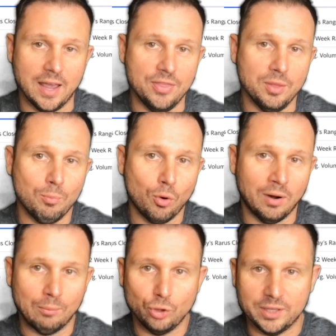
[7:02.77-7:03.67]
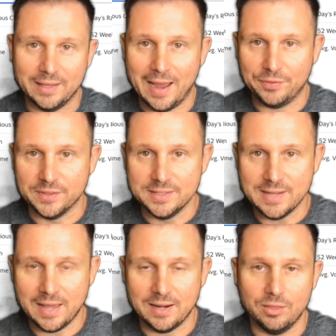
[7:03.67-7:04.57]
And the more I'm looking at the
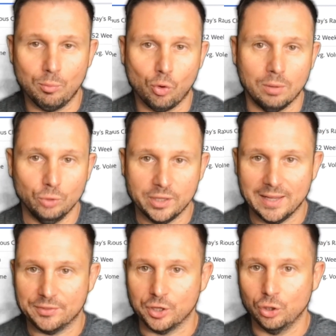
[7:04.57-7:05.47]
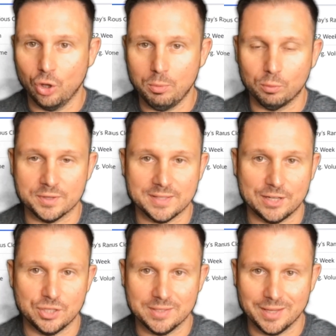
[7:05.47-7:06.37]
debt and the more I'm looking at the global
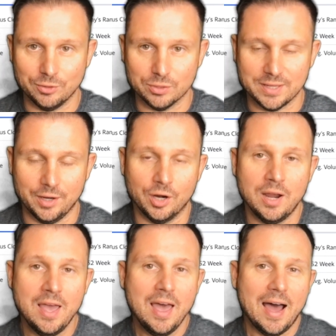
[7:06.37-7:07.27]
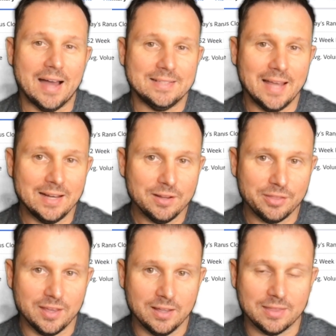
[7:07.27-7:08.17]
recession signals here, I tend to
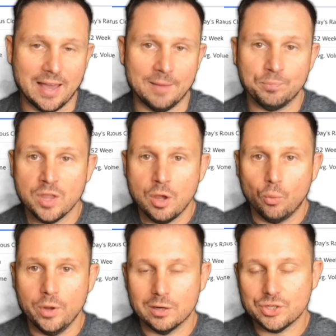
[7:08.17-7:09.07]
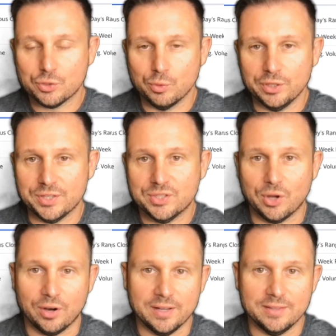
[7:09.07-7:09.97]
think that we are just really
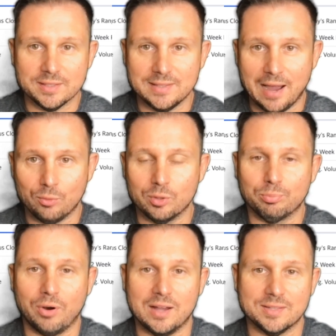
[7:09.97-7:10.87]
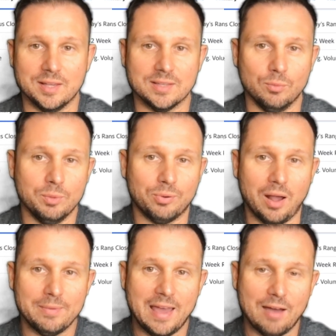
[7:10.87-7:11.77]
starting this downward process, and we
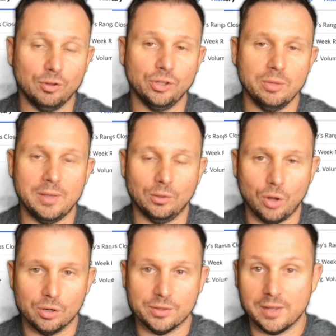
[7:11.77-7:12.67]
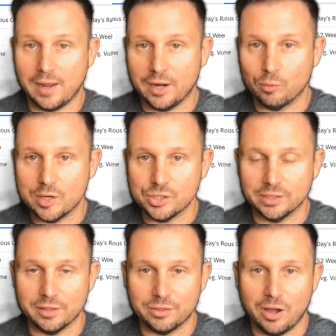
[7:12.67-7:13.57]
probably have a little bit longer than I
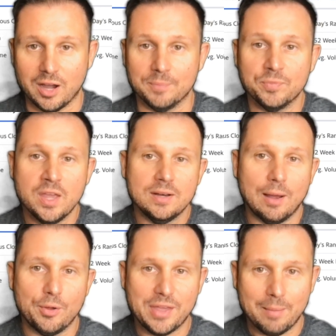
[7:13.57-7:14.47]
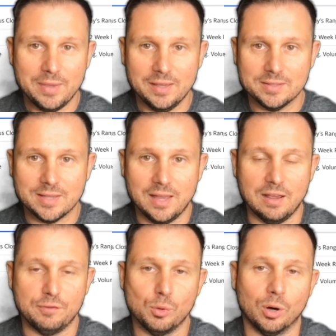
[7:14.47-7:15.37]
originally thought. Now, with that being said,
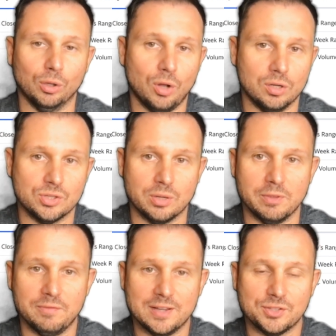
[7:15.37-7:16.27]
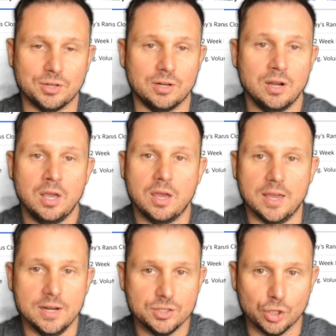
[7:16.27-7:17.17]
if you are a long-term investor,
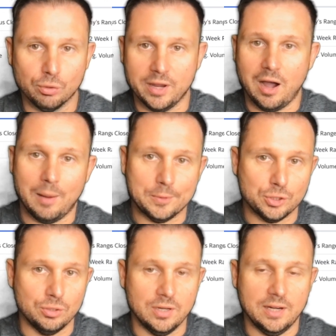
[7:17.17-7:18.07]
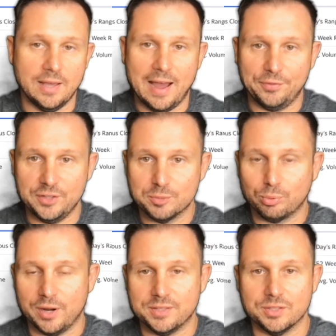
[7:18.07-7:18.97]
it is a great opportunity at these
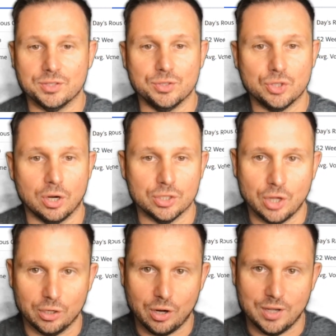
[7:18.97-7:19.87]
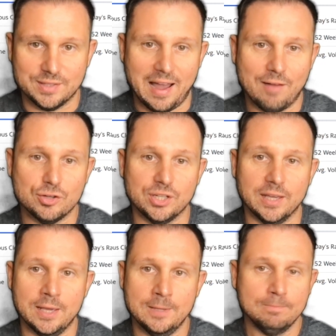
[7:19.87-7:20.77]
prices to start dollar cost averaging
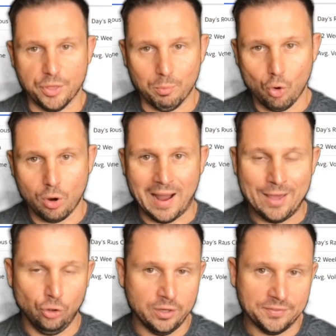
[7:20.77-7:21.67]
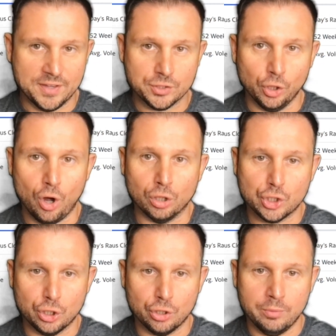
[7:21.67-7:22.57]
in. The more I look at this long
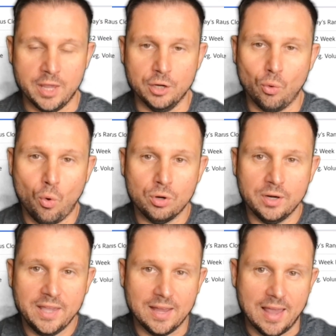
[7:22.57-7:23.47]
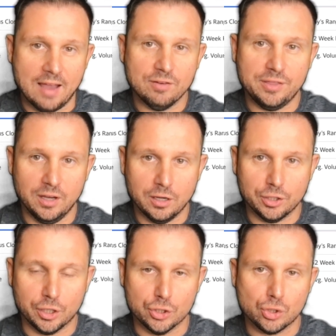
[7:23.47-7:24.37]
term, in order to get everything
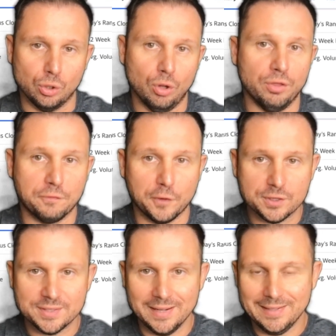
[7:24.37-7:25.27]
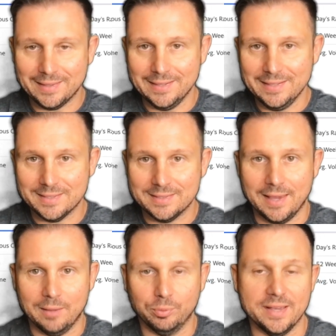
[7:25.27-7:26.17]
under control, the first thing that needs to
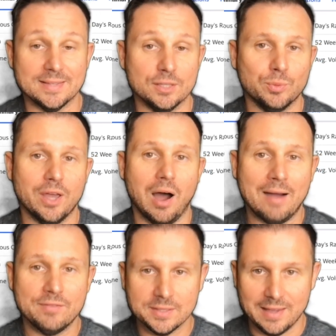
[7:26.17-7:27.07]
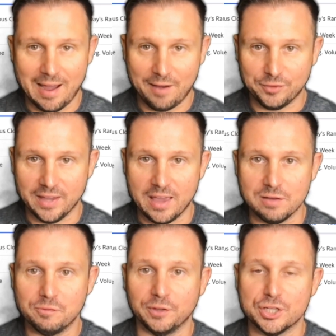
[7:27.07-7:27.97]
take place is we obviously have to get
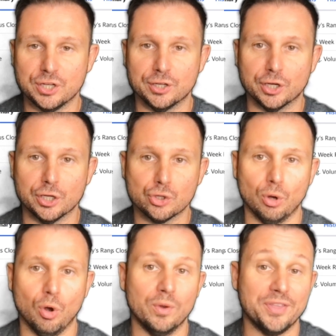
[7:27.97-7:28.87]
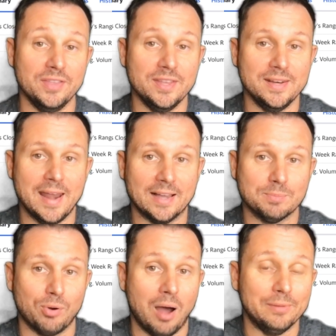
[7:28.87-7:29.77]
inflation under control within the next
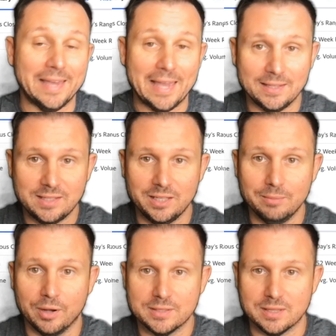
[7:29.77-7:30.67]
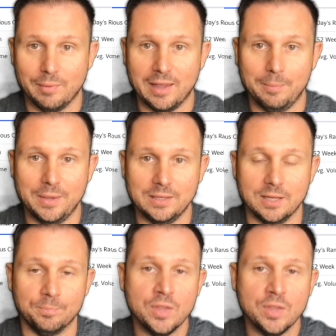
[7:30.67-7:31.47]
probably 18 months, in my opinion.